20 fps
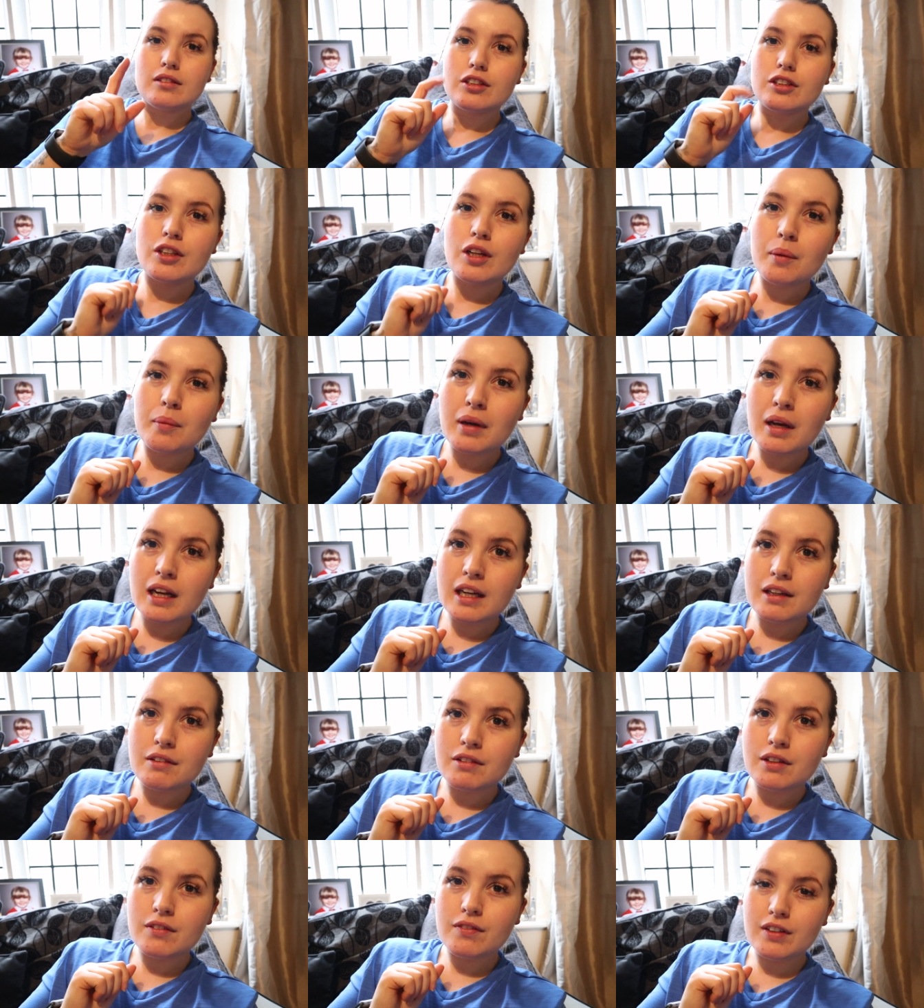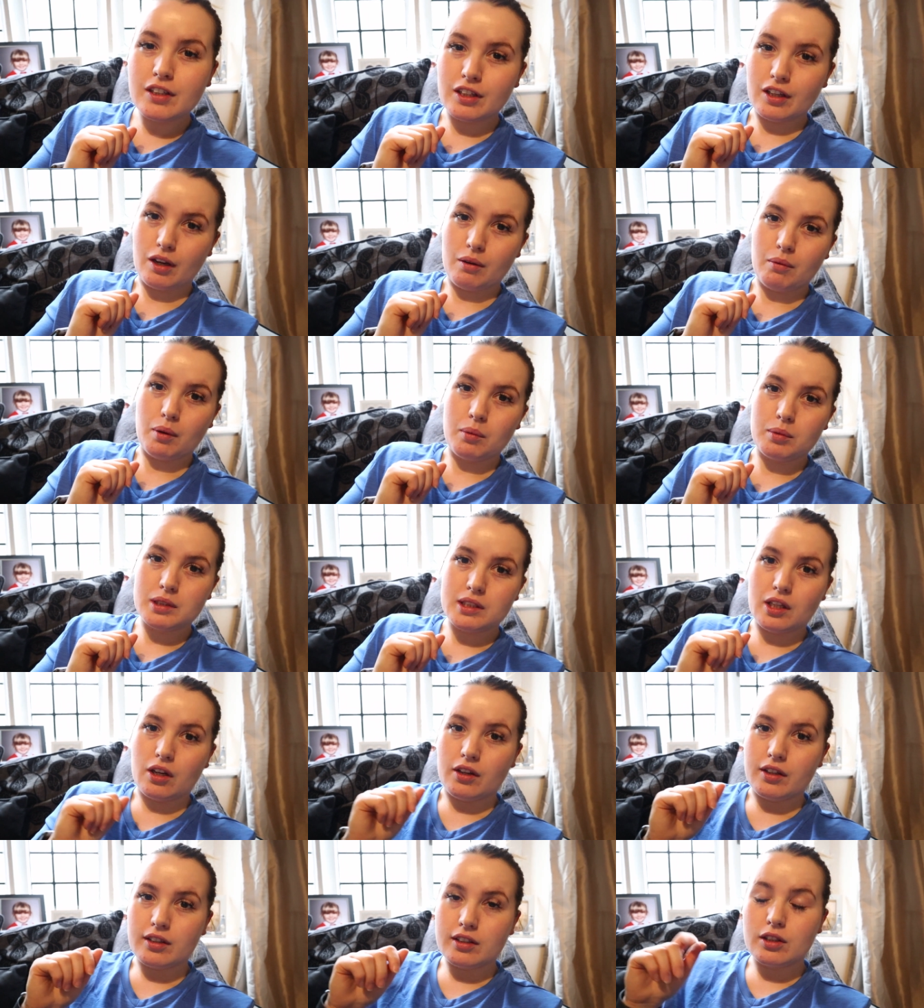You know, earlier in the video I was
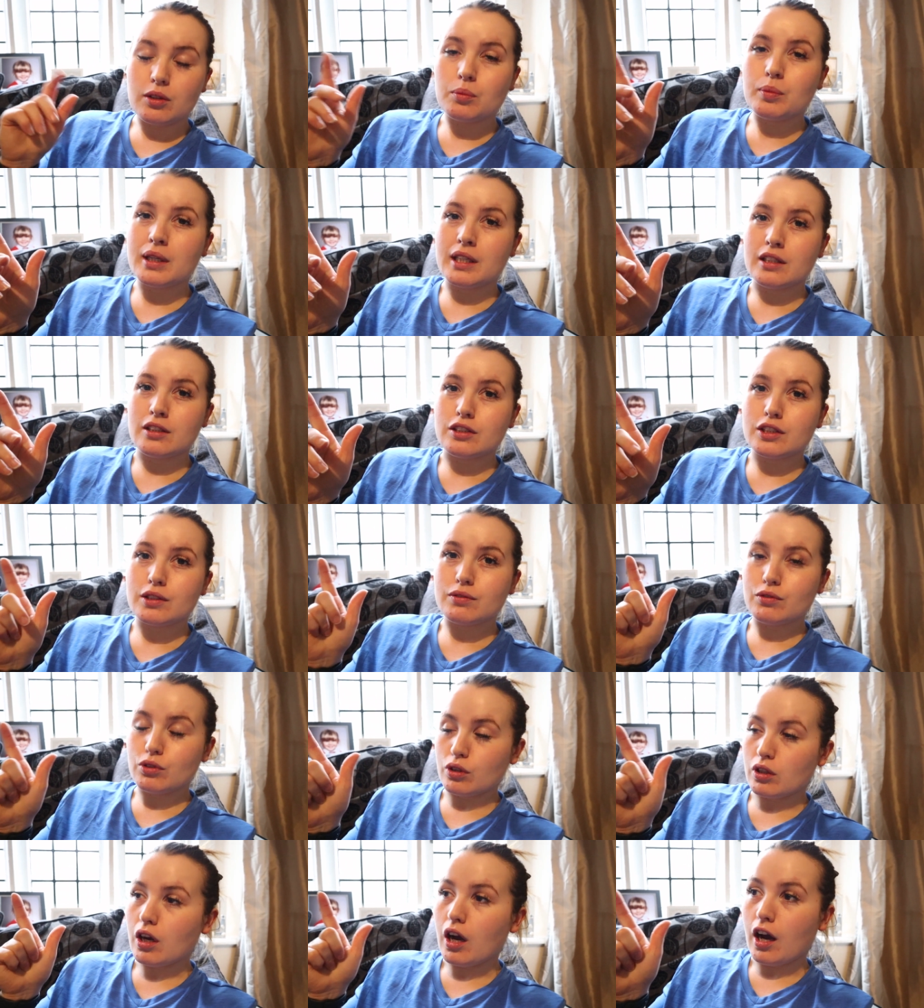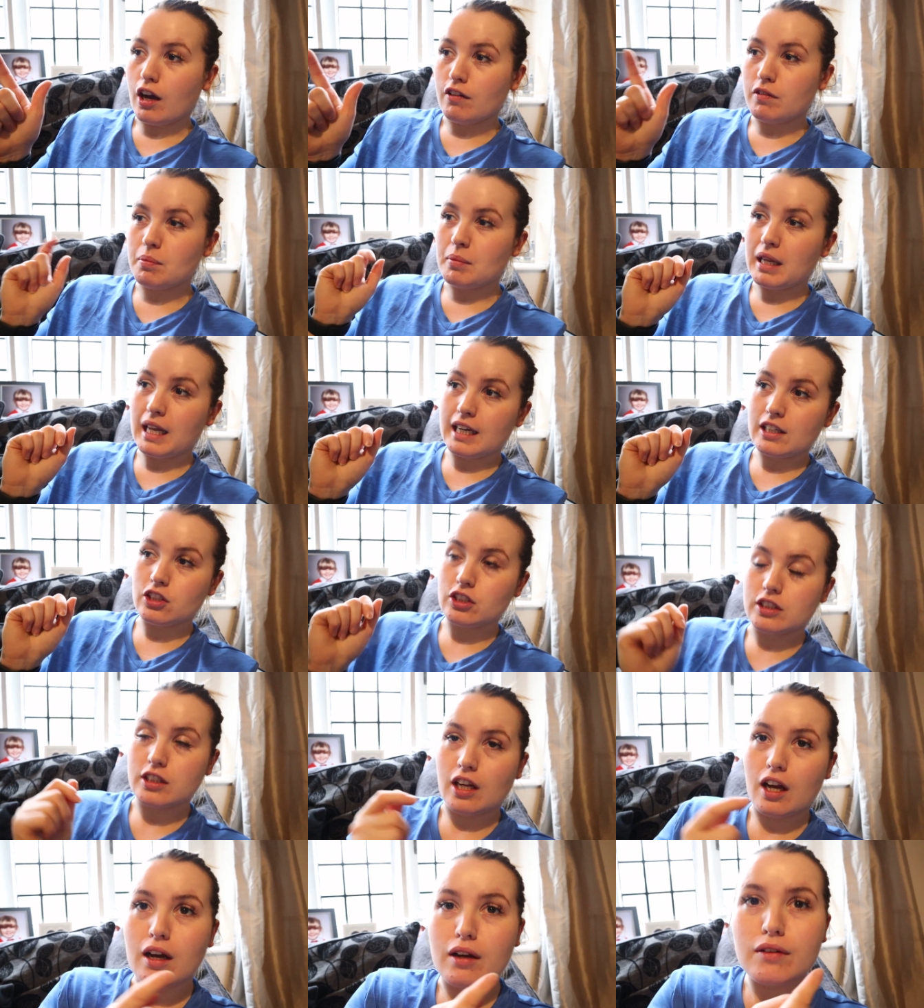like, the wind have took half my
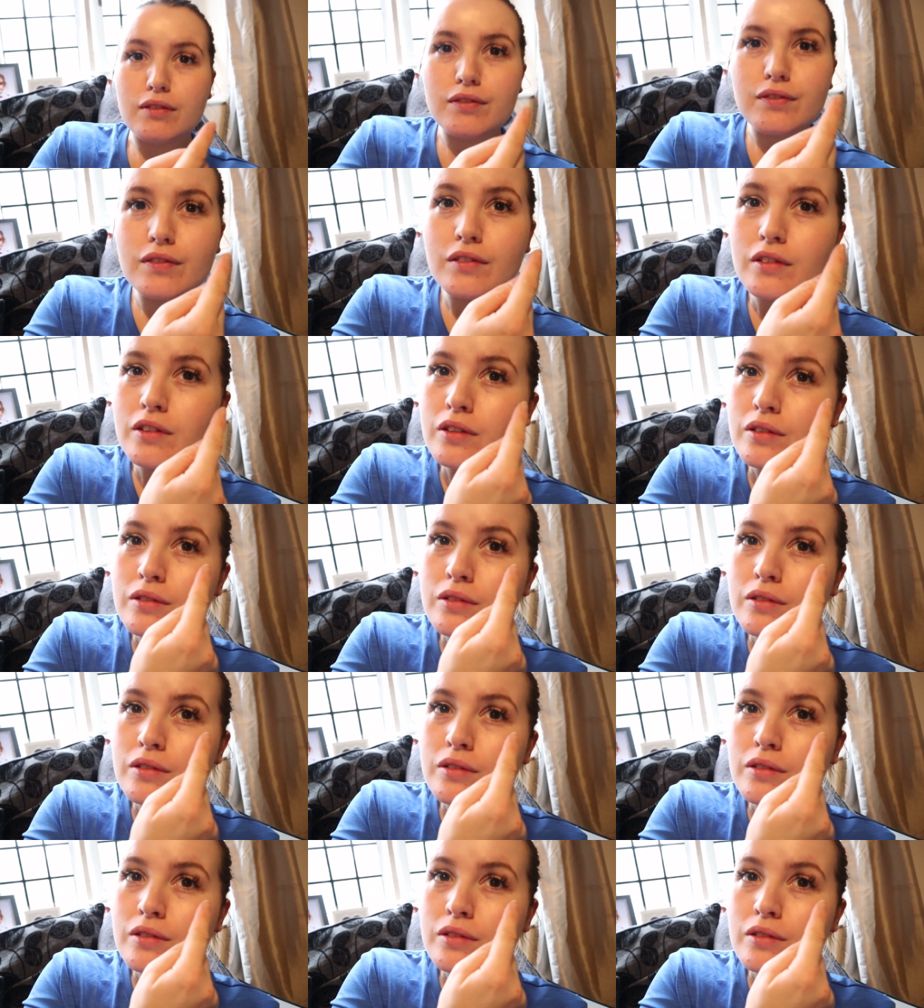lashes off.